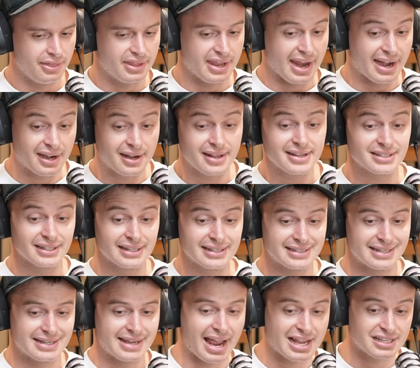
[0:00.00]
The entities
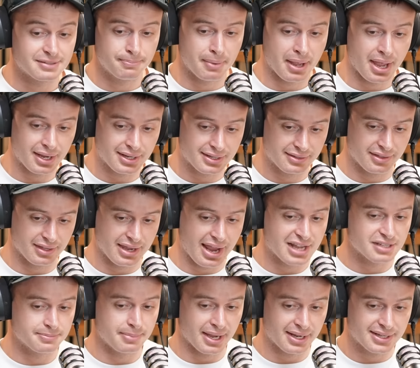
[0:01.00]
linked to Yazbek, the
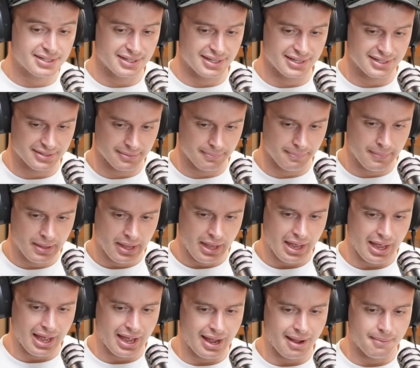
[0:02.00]
Yazbeks, is
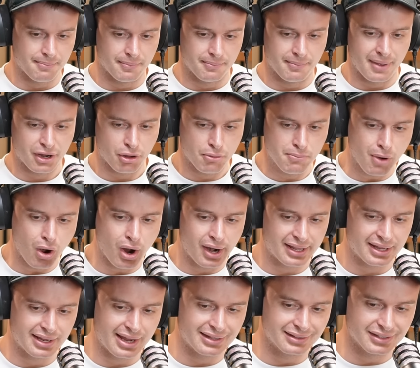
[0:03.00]
um, Mano
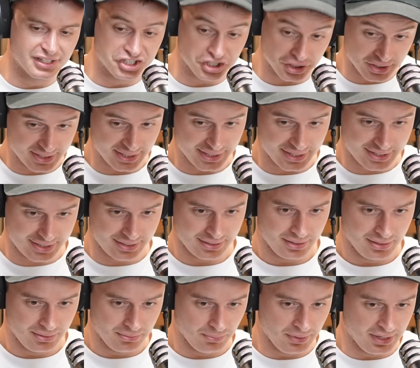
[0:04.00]
Mining and Logistics,
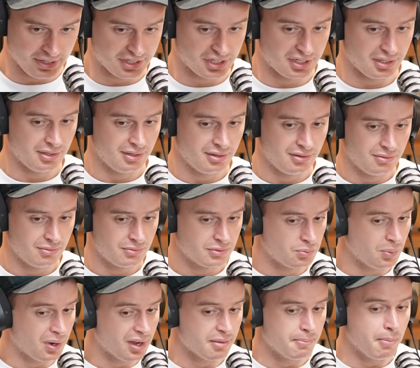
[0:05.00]
which
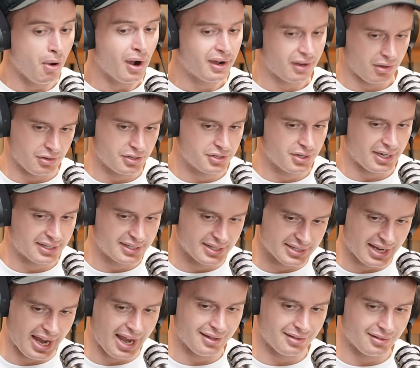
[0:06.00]
was one of the mining
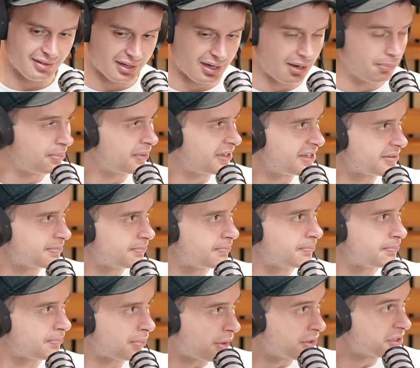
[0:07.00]
contractors at the company's
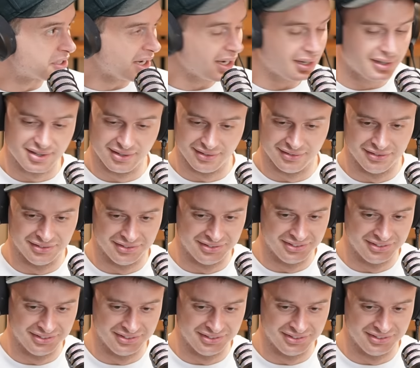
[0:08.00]
project,